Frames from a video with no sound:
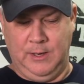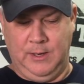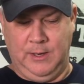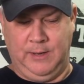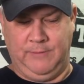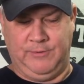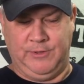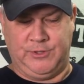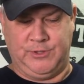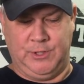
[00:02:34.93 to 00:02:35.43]

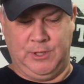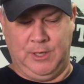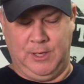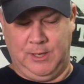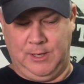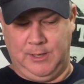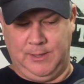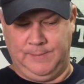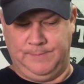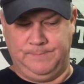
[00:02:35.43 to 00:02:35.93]
if it's
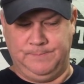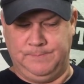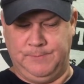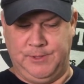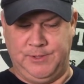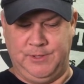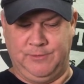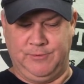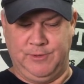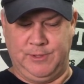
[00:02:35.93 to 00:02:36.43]
a
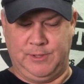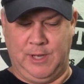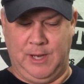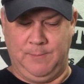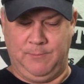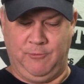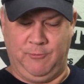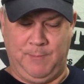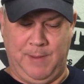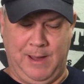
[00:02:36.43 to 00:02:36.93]
different
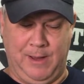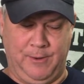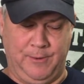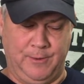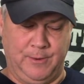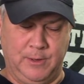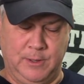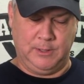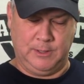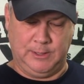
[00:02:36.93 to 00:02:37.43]
type of
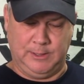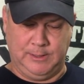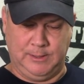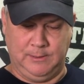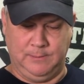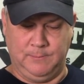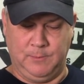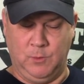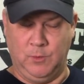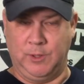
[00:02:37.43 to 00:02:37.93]
powder.
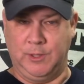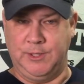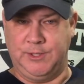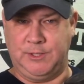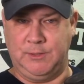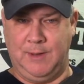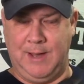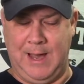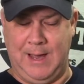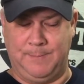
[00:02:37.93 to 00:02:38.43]
But we're going to
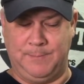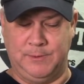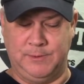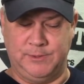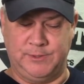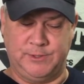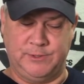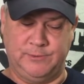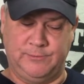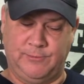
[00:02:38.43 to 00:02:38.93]
see what
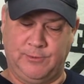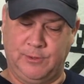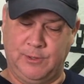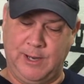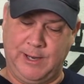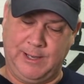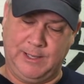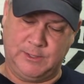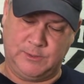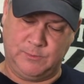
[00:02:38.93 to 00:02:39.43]
happens for,
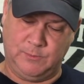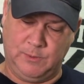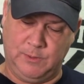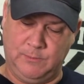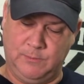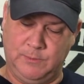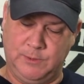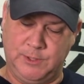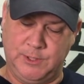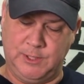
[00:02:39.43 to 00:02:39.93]
I guess, what
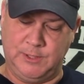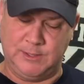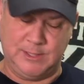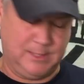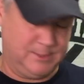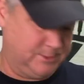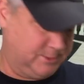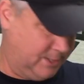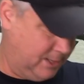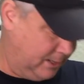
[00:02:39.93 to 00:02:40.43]
was these
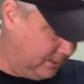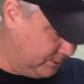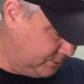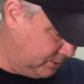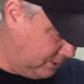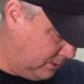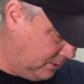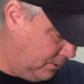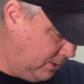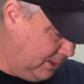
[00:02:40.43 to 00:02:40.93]
on sale.
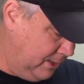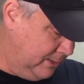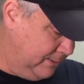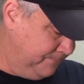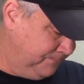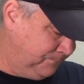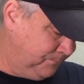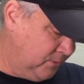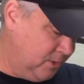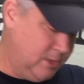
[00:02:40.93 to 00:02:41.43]
So
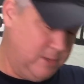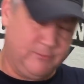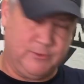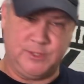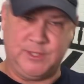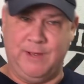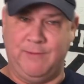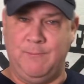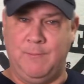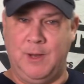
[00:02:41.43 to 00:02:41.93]
for
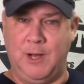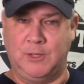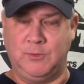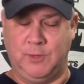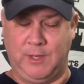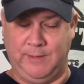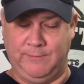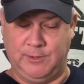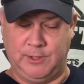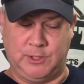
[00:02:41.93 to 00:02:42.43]
$7,
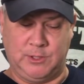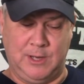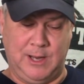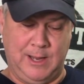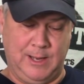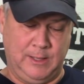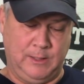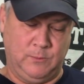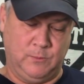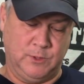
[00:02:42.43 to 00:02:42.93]
we'll give it a
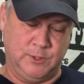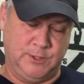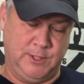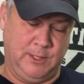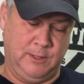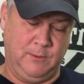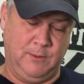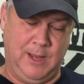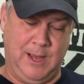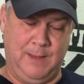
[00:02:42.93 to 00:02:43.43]
try. Worst
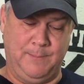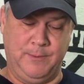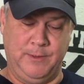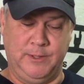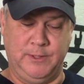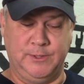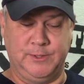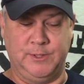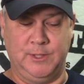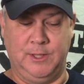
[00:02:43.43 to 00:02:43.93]
thing that will happen
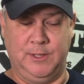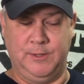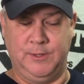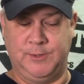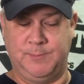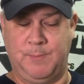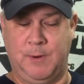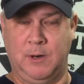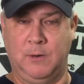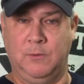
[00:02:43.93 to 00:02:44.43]
is
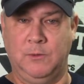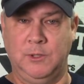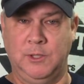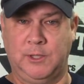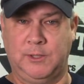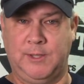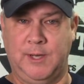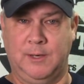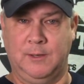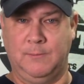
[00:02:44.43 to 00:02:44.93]
this part will
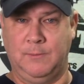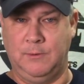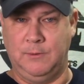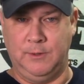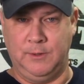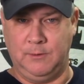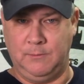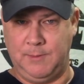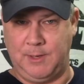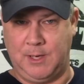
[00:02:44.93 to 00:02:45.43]
look terrible
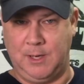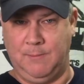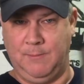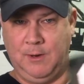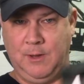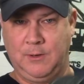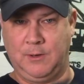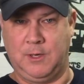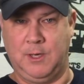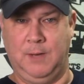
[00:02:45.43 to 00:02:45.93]
and it'll become
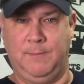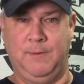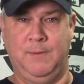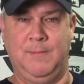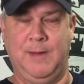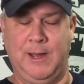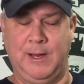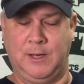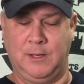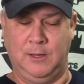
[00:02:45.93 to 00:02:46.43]
another cup in
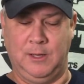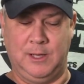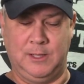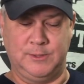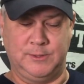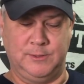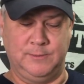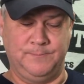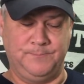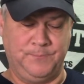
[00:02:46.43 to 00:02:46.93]
my
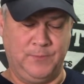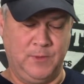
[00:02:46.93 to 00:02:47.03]
closet.